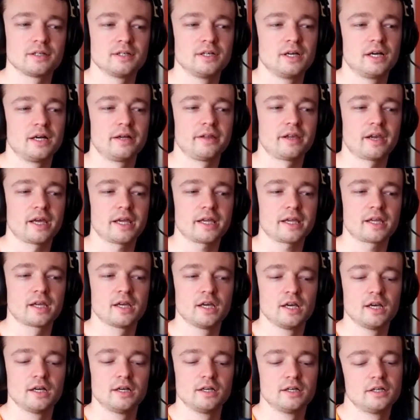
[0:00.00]
and they're like,
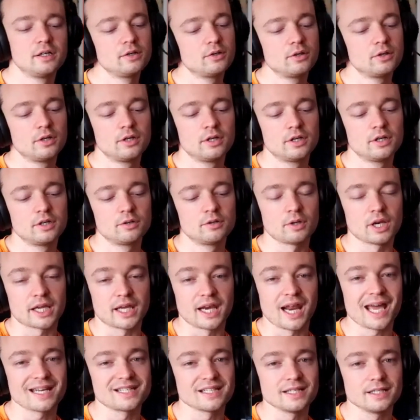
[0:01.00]
"Well, I can
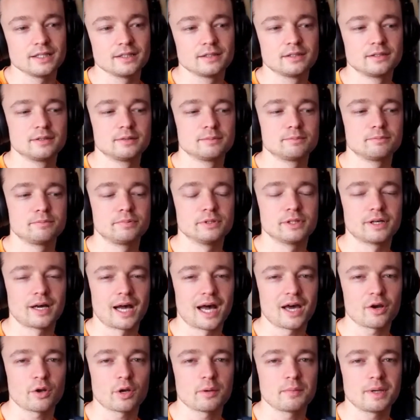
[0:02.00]
add it, but how
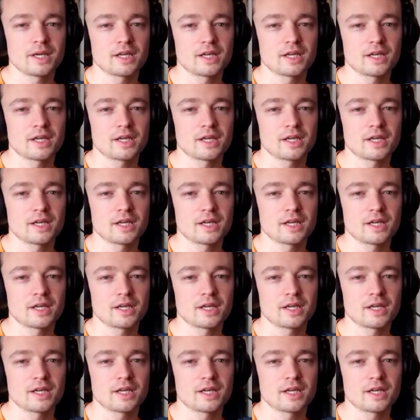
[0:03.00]
do I make